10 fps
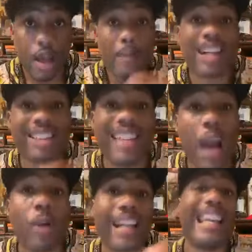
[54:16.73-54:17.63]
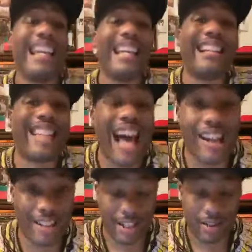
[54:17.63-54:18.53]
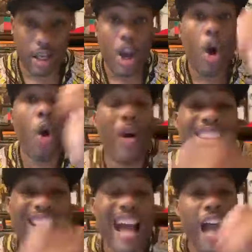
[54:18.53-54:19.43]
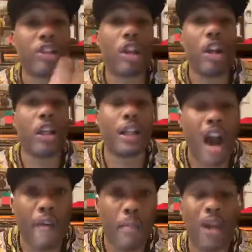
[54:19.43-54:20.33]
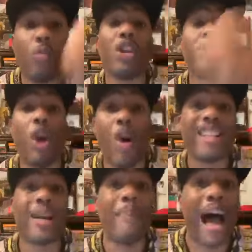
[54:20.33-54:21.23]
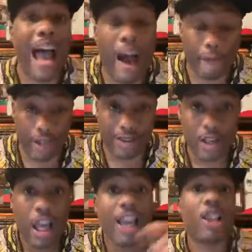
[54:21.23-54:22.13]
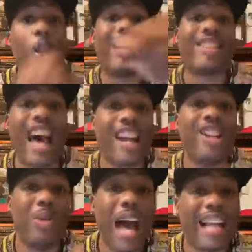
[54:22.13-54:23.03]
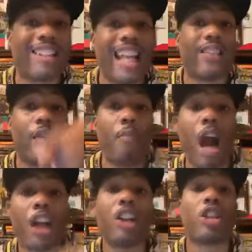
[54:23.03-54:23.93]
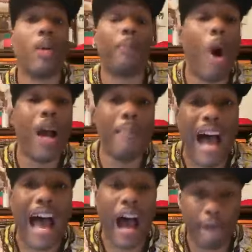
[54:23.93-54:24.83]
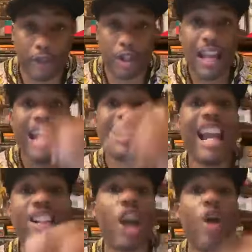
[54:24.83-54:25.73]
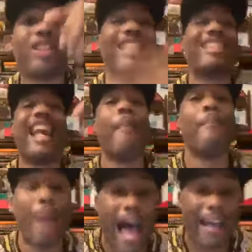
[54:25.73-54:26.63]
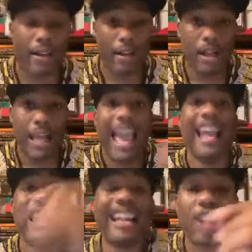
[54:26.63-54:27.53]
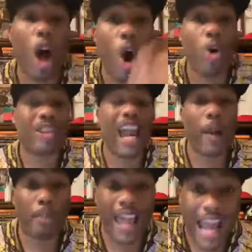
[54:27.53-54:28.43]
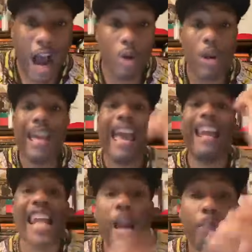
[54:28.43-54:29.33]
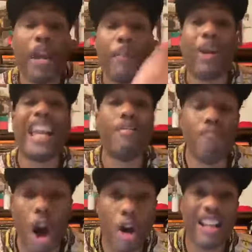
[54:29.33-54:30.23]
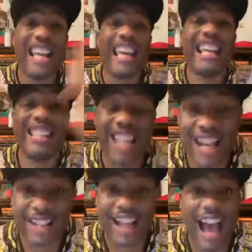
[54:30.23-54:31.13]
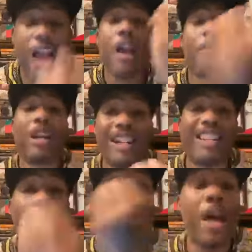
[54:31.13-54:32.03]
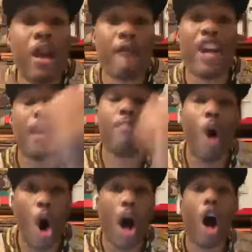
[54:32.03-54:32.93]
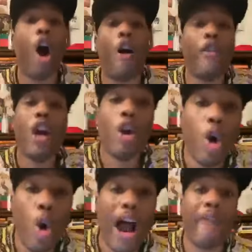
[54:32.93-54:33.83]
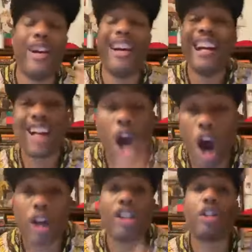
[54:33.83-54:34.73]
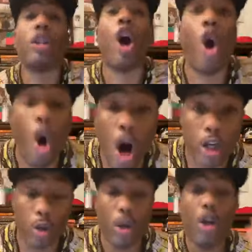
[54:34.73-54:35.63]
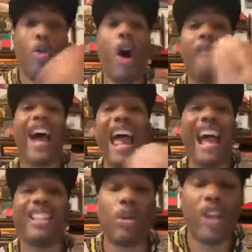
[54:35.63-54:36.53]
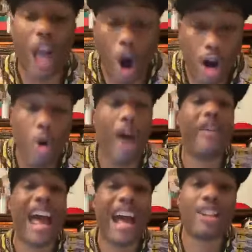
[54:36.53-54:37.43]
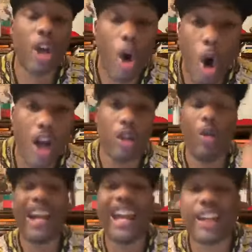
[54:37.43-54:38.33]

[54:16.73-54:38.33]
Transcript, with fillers: because they were getting intelligence on what the Nigerian government was doing to Biafrans. So instead of the United States of America supporting Biafra, they chose to step back and let the whole thing play out and let people get murdered and genocide because they benefited more off whoever conquers the oil, whoever has the re- whoever has the oil in